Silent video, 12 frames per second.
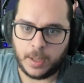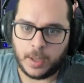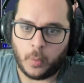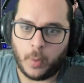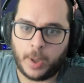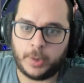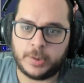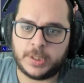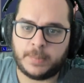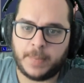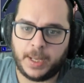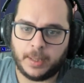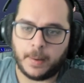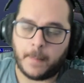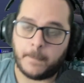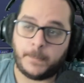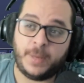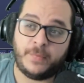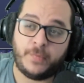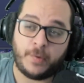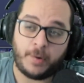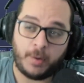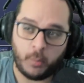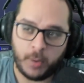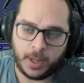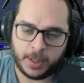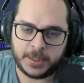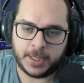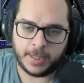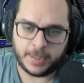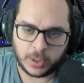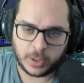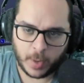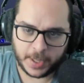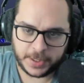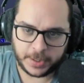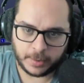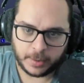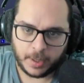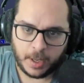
What does that mean? Before we understand this question,